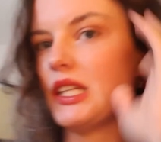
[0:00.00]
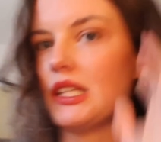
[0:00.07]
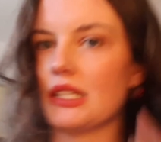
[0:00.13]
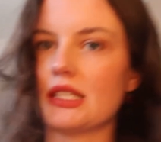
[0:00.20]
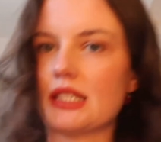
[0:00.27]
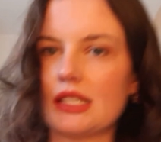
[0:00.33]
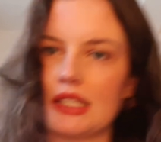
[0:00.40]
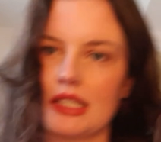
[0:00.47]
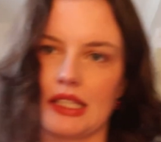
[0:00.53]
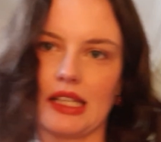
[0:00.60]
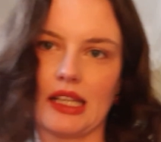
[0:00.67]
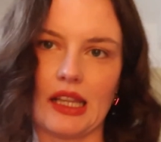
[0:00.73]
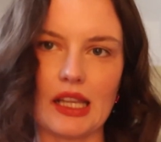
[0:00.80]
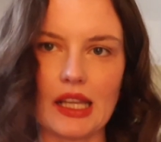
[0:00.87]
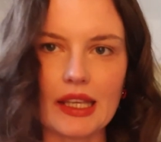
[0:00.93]
the
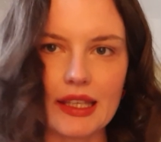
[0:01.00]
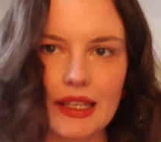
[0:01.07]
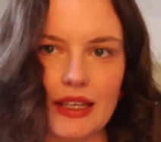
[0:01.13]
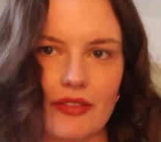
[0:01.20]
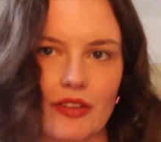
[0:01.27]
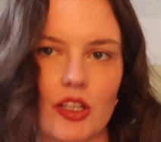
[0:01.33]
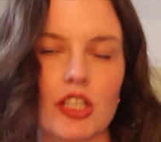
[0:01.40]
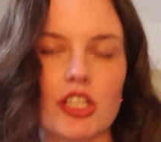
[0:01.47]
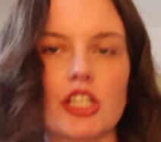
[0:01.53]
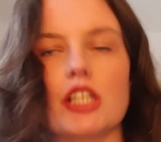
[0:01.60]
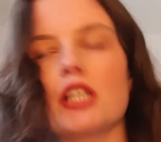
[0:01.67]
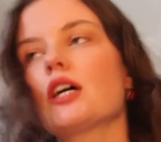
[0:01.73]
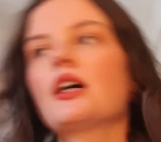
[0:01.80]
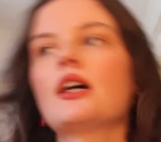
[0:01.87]
Slinky version,